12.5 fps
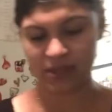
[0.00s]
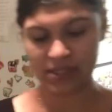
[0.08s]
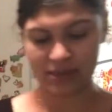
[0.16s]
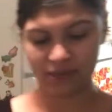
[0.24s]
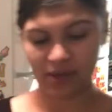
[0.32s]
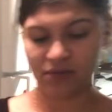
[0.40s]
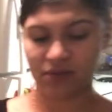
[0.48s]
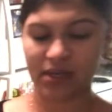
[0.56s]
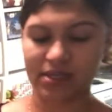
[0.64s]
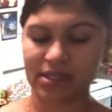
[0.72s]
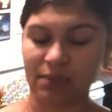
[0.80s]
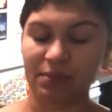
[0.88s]
his
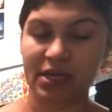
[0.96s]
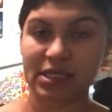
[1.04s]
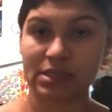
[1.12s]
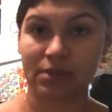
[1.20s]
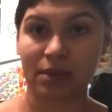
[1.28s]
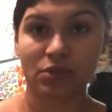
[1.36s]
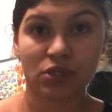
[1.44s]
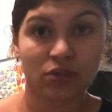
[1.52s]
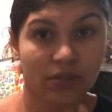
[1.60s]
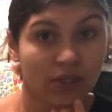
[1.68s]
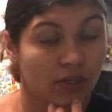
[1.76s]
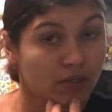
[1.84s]
favorites, I picked him up 2
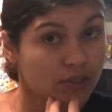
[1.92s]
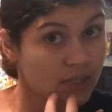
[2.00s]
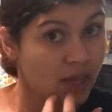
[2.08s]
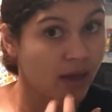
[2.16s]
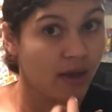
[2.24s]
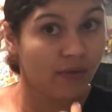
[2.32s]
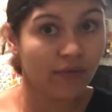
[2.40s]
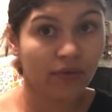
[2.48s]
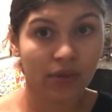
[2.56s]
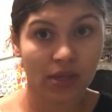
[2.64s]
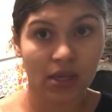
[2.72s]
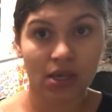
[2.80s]
liters
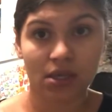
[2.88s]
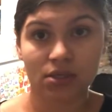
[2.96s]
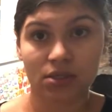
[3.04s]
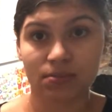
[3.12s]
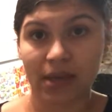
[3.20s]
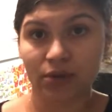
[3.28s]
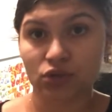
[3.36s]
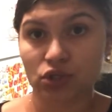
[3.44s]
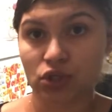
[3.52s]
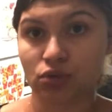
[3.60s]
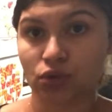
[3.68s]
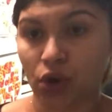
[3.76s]
of the Mountain
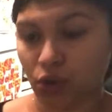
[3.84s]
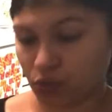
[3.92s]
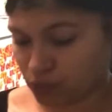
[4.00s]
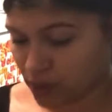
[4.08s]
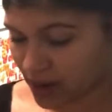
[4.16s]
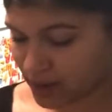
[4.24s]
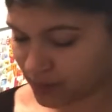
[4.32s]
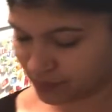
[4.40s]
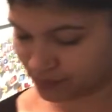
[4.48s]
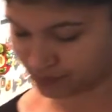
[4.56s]
Dew Code Red,